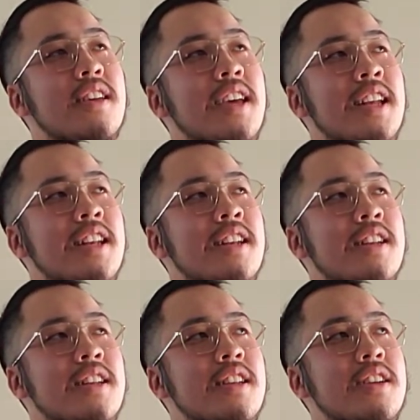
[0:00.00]
And
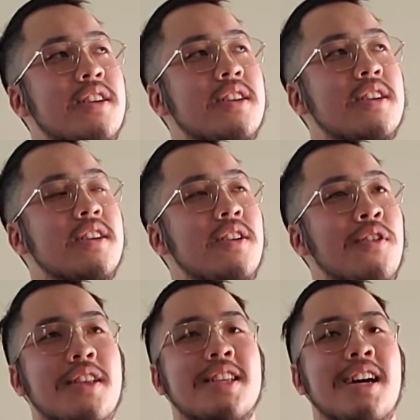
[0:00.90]
all
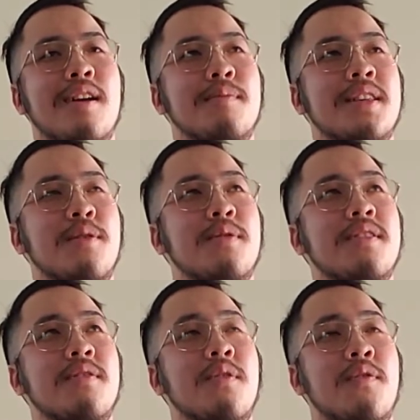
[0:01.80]
the times he would
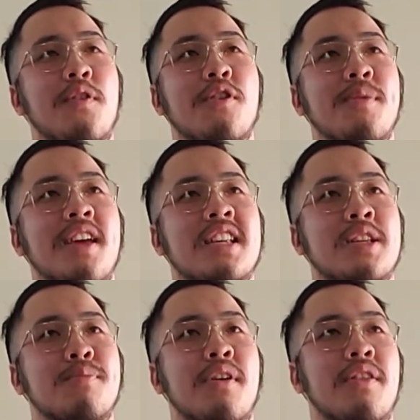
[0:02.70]
refer to me as his
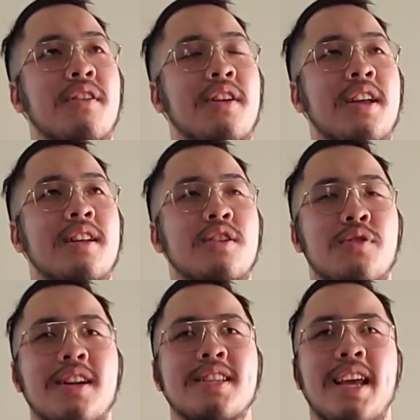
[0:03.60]
brother and
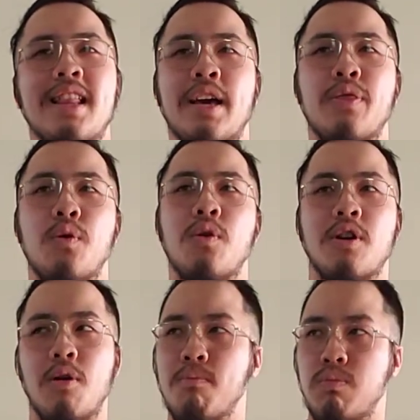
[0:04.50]
try to say it like Thor and
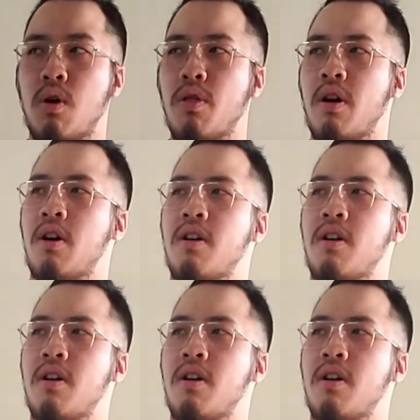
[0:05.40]
go, brother!